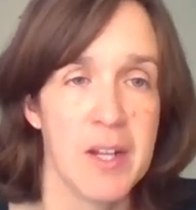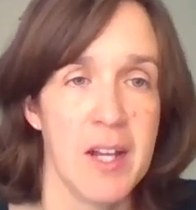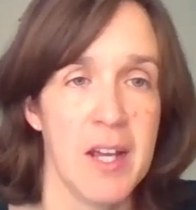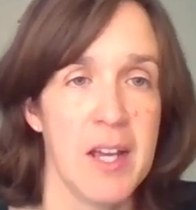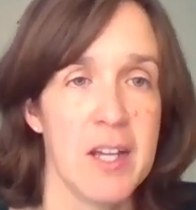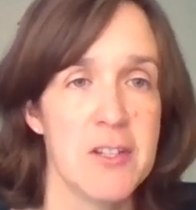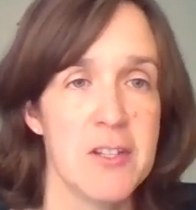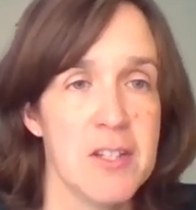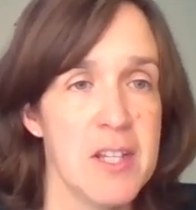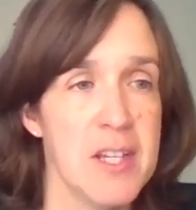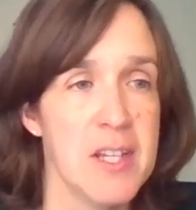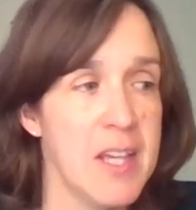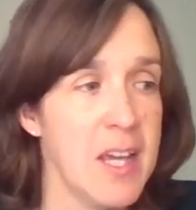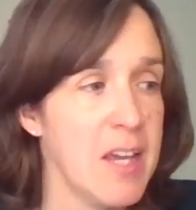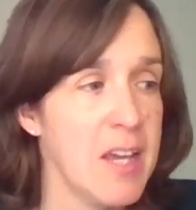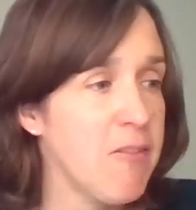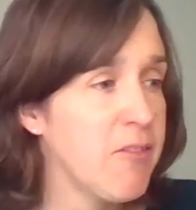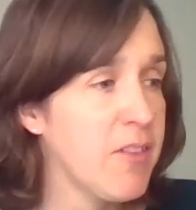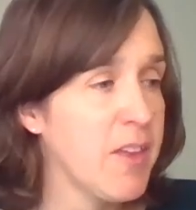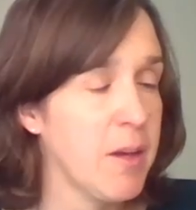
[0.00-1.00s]
And I actually
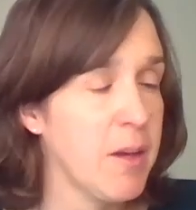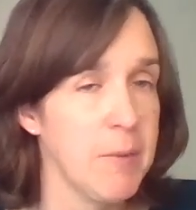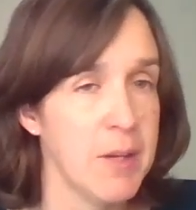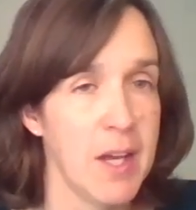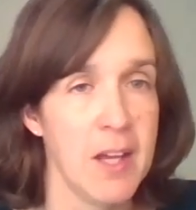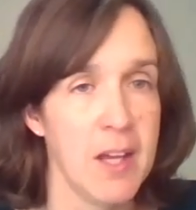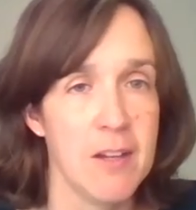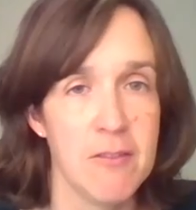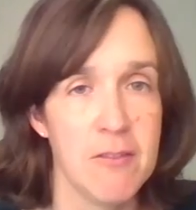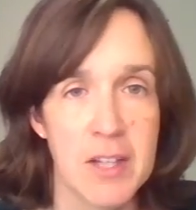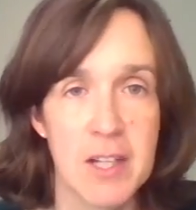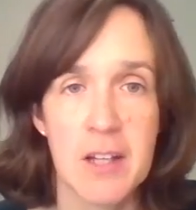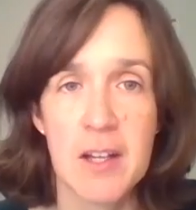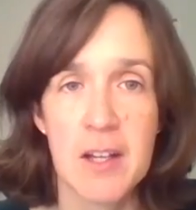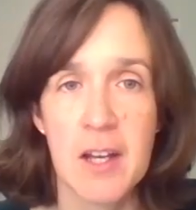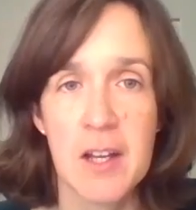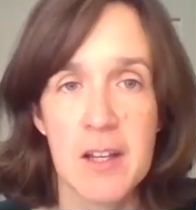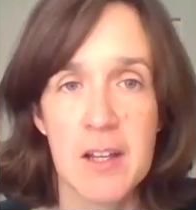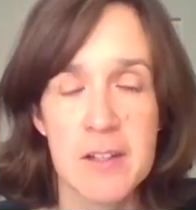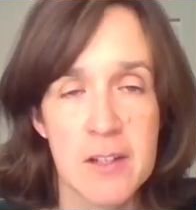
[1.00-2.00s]
gave them kind of like
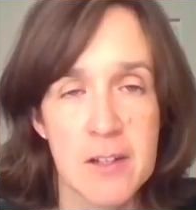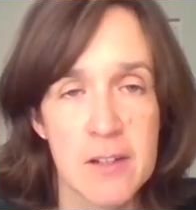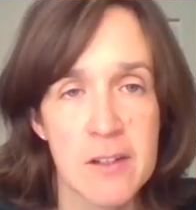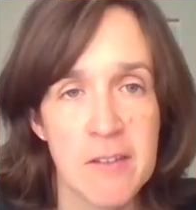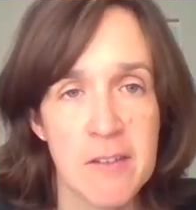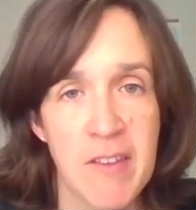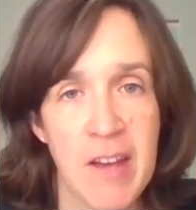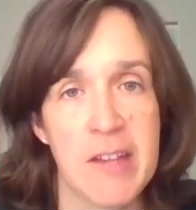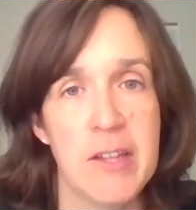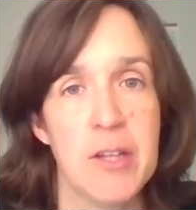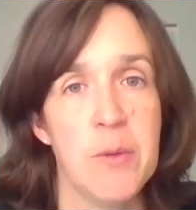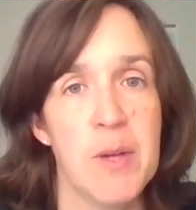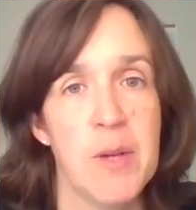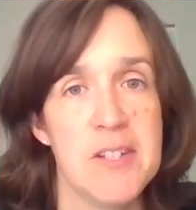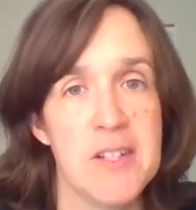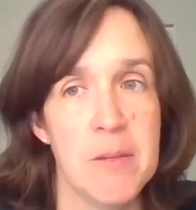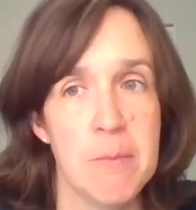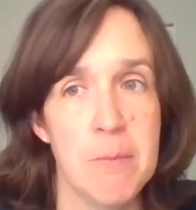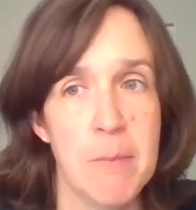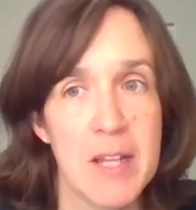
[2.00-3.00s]
a little
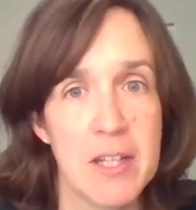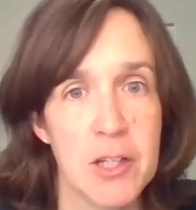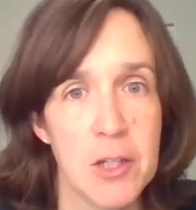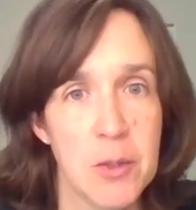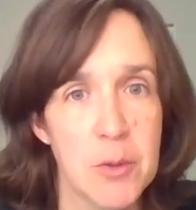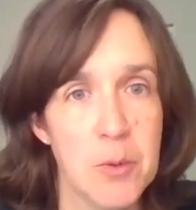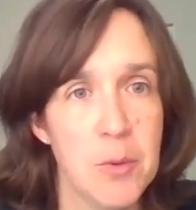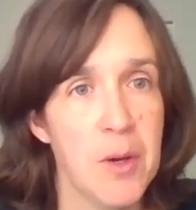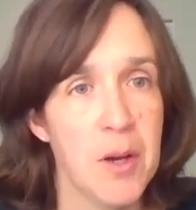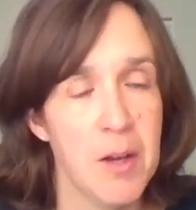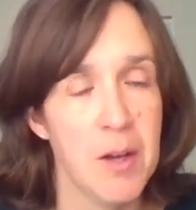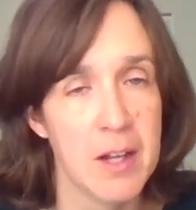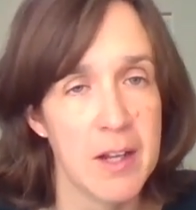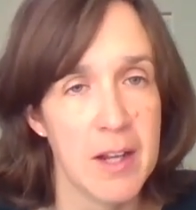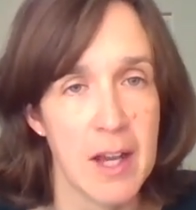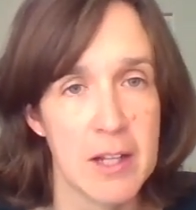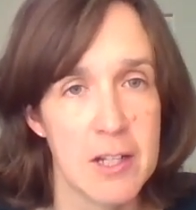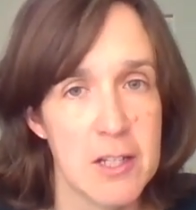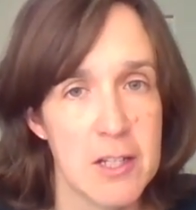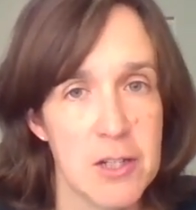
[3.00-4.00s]
evaluation menu on
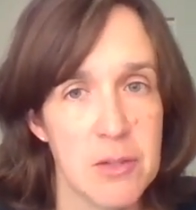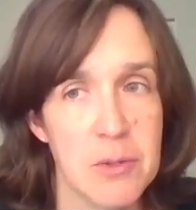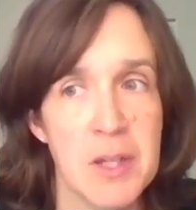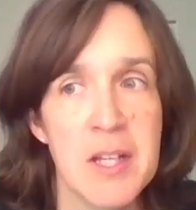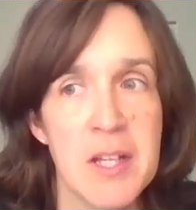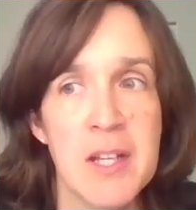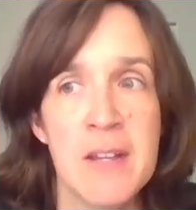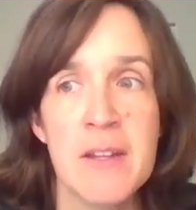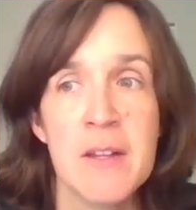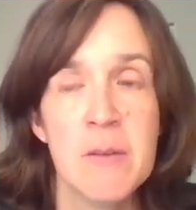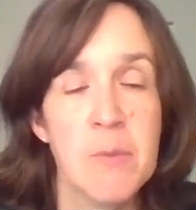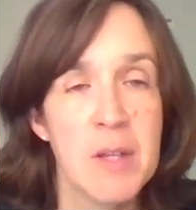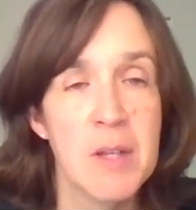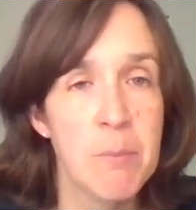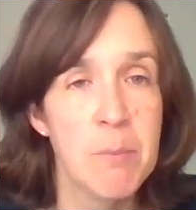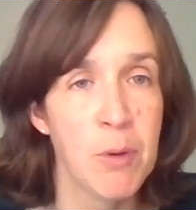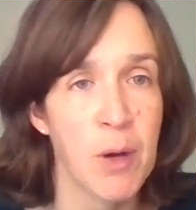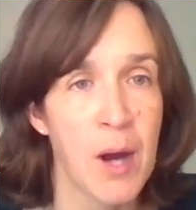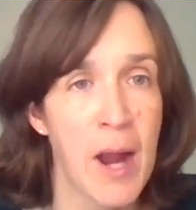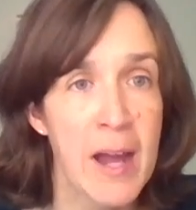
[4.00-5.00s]
how to do it. And then
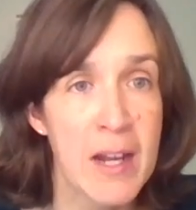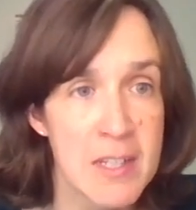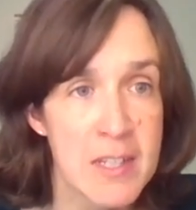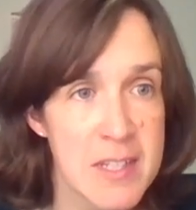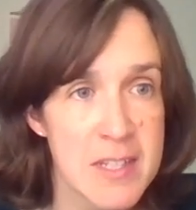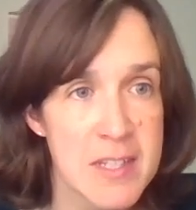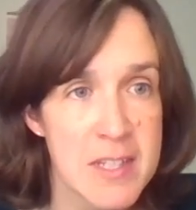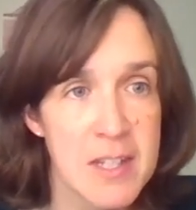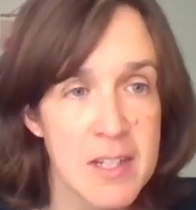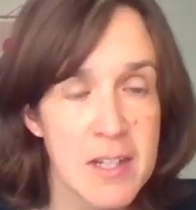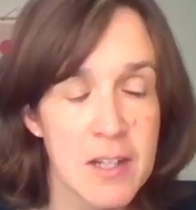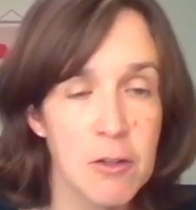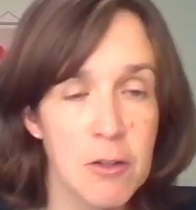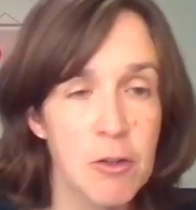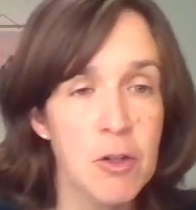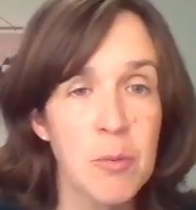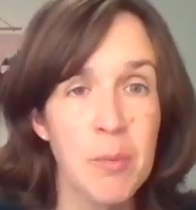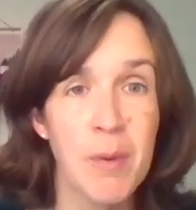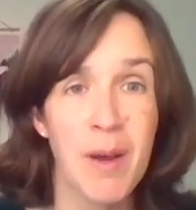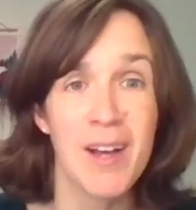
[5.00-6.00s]
we practiced it in a
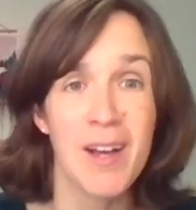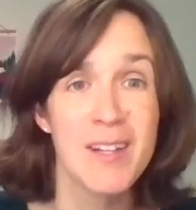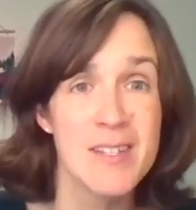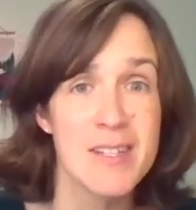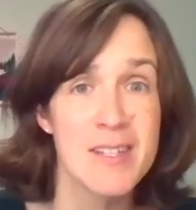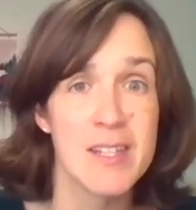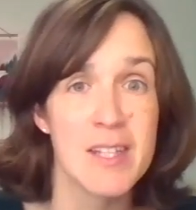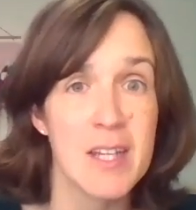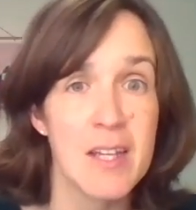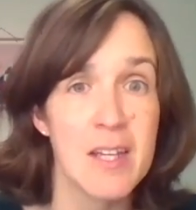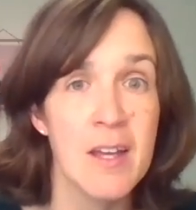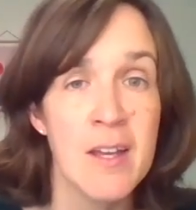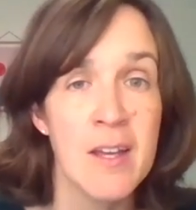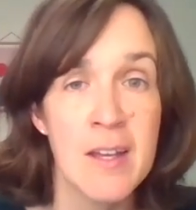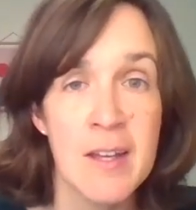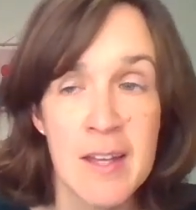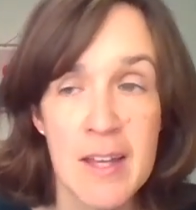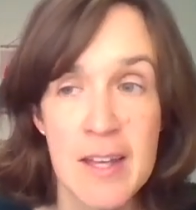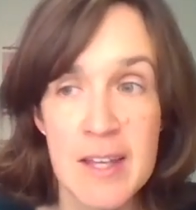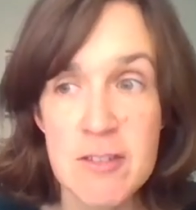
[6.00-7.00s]
group. Honestly,
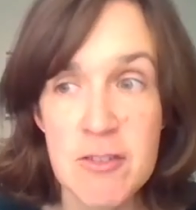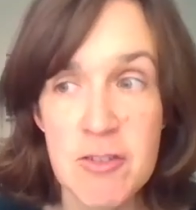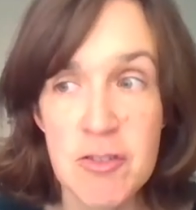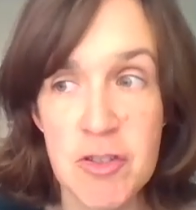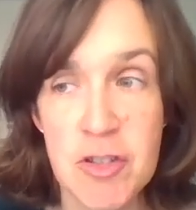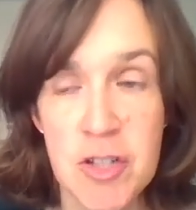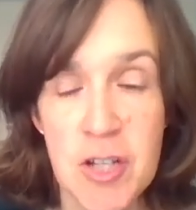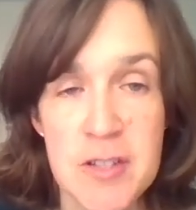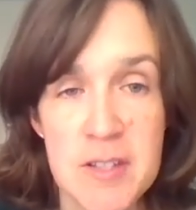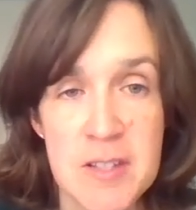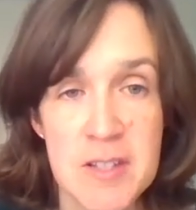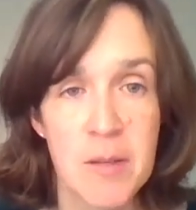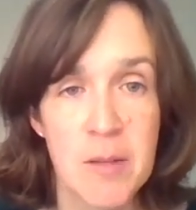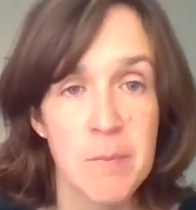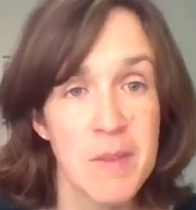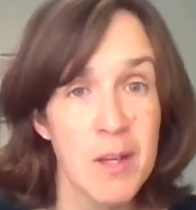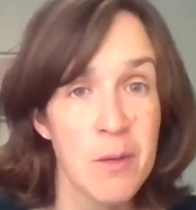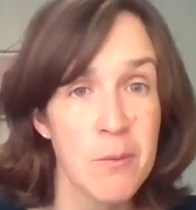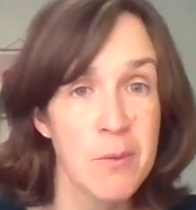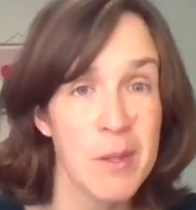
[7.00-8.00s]
it's just
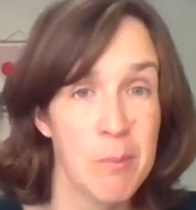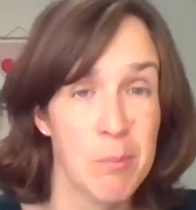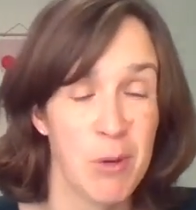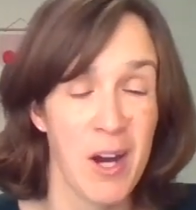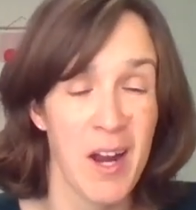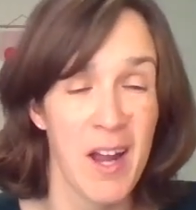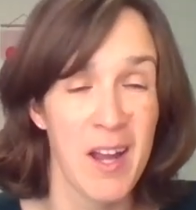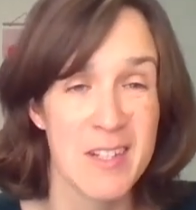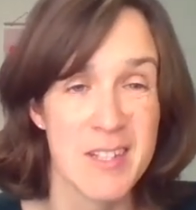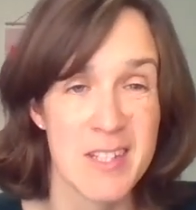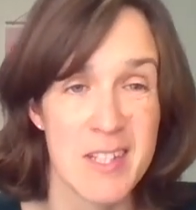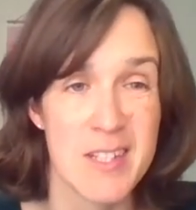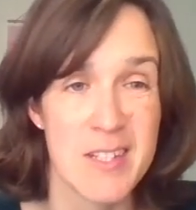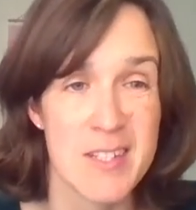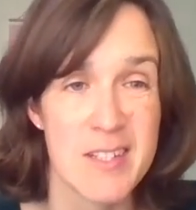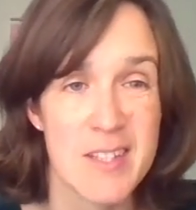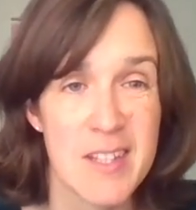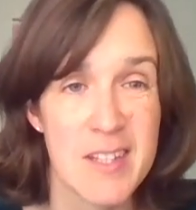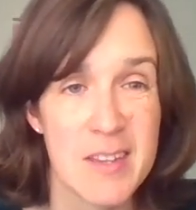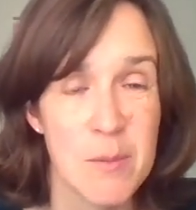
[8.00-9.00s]
something we
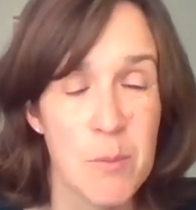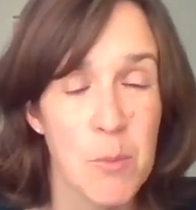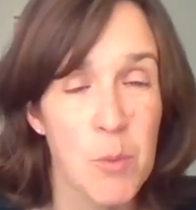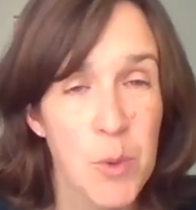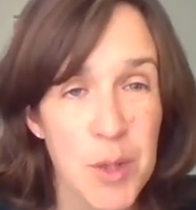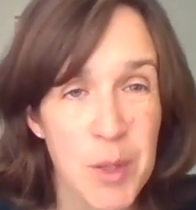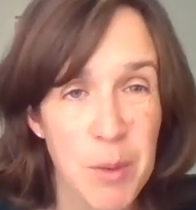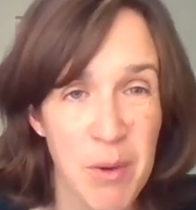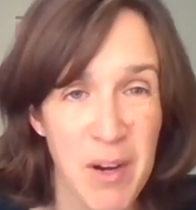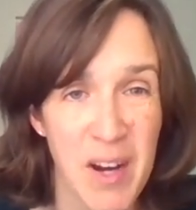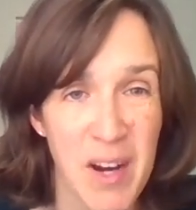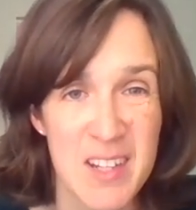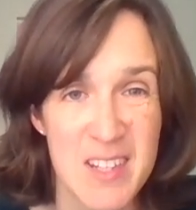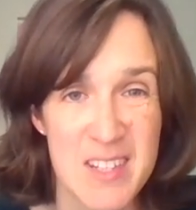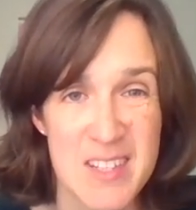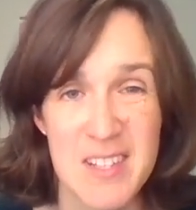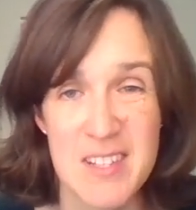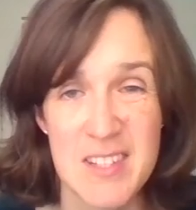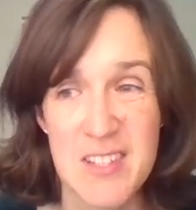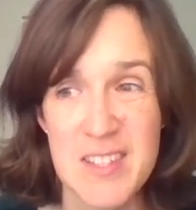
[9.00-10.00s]
practice. Like the more you
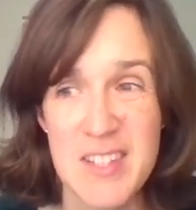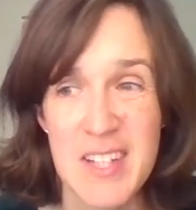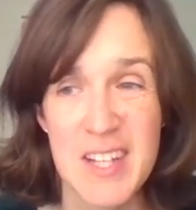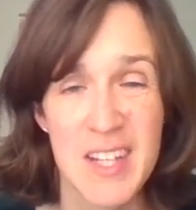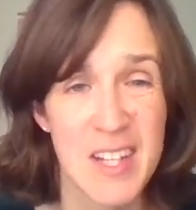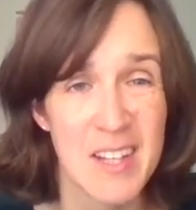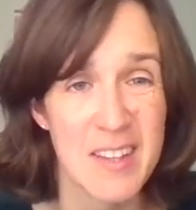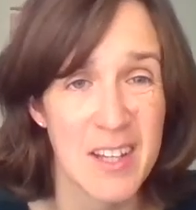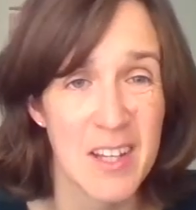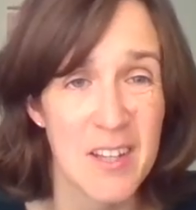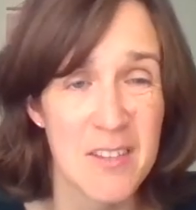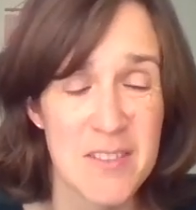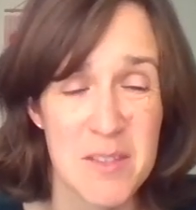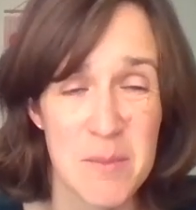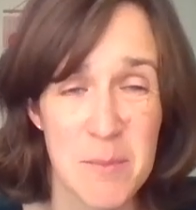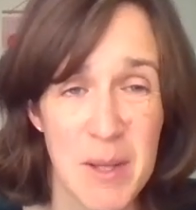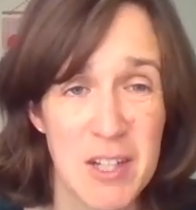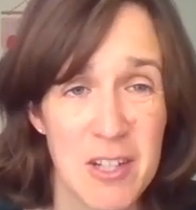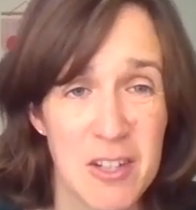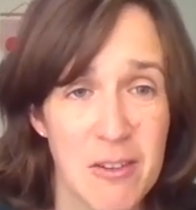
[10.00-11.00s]
practice it, just like anything else,
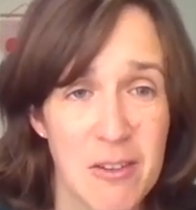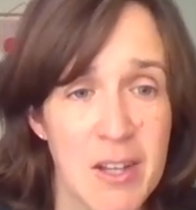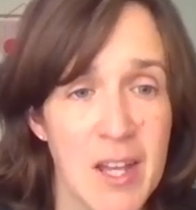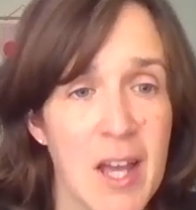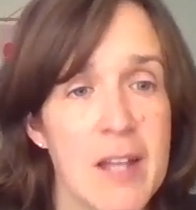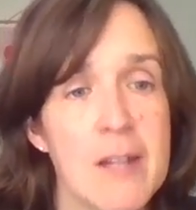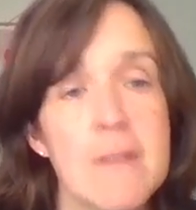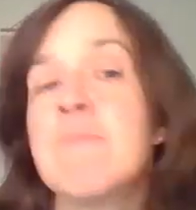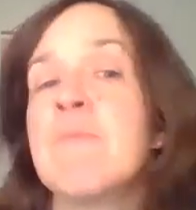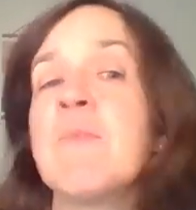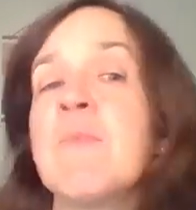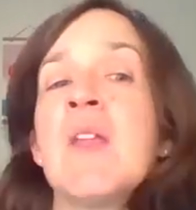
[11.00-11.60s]
the better you get.